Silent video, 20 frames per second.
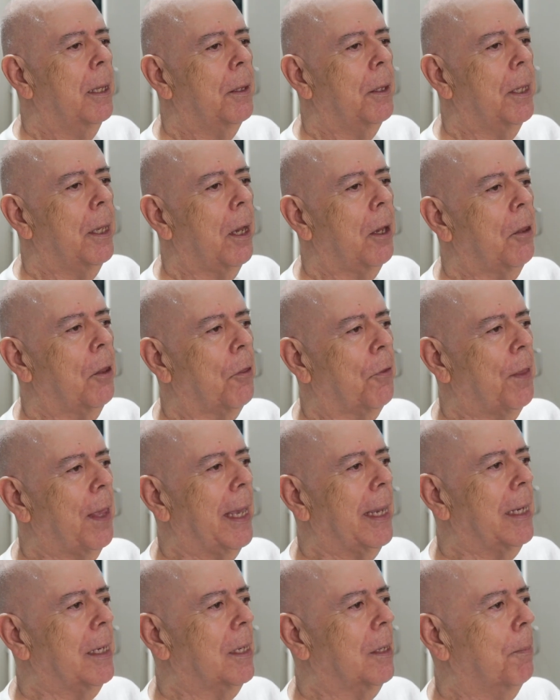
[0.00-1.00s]
The other
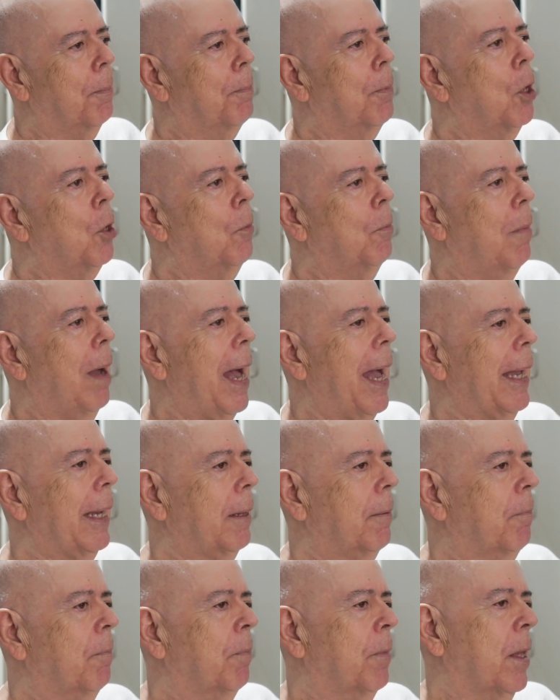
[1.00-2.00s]
thing, it's a boom mic,
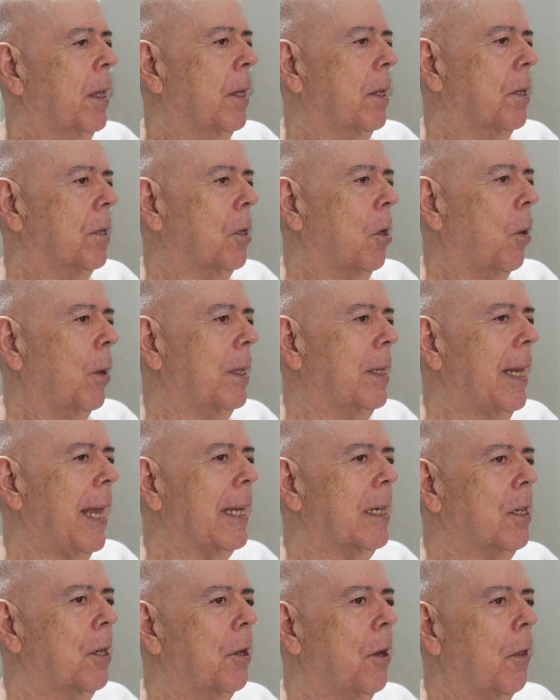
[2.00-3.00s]
so it
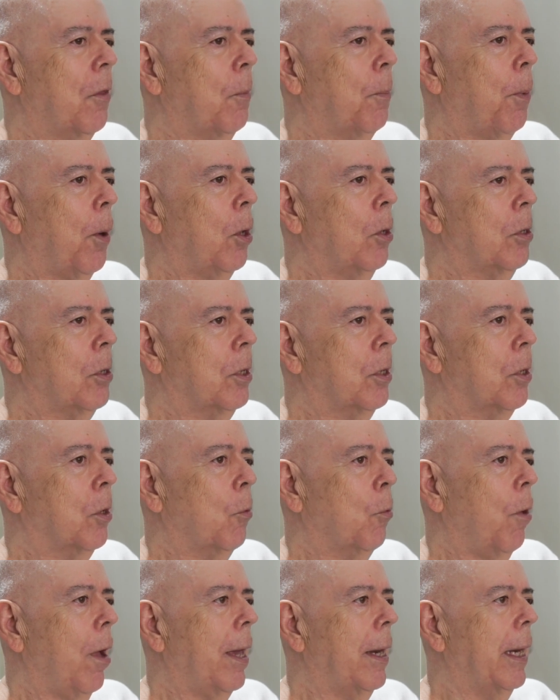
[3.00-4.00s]
takes another person to
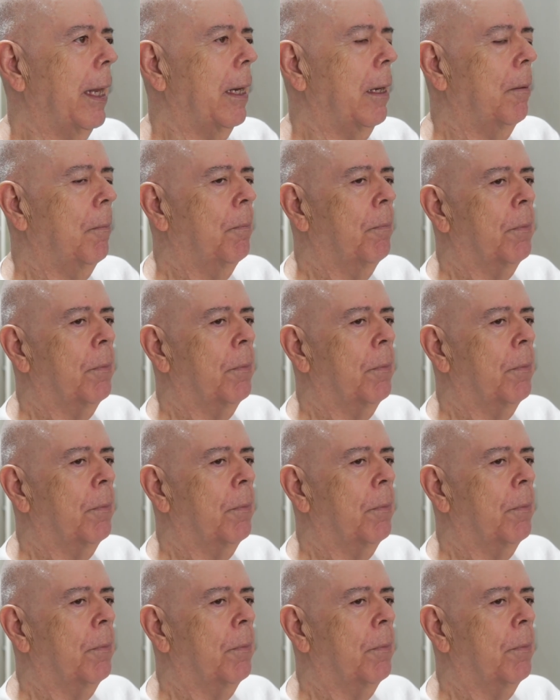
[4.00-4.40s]
run it.